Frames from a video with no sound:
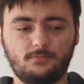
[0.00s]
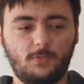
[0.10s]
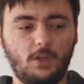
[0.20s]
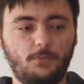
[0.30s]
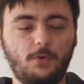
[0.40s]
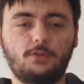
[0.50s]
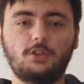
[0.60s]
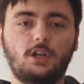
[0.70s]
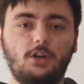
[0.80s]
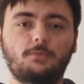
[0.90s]
if you want
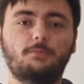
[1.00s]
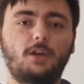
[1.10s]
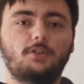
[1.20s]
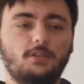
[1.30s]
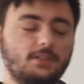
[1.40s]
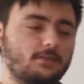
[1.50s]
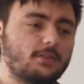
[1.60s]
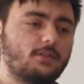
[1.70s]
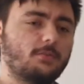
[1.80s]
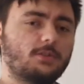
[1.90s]
to check out my Patreon, it's in the
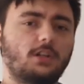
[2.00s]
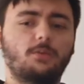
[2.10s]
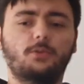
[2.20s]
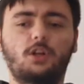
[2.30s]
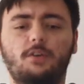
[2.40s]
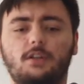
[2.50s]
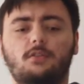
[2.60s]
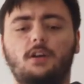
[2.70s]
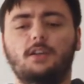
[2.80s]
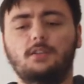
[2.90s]
description down below.
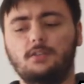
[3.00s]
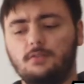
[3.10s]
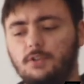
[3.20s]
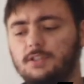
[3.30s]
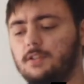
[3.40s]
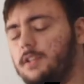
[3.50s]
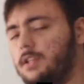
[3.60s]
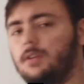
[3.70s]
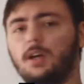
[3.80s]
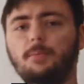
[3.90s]
I
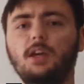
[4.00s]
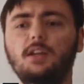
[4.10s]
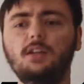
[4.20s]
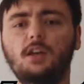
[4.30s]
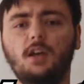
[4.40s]
recently made it,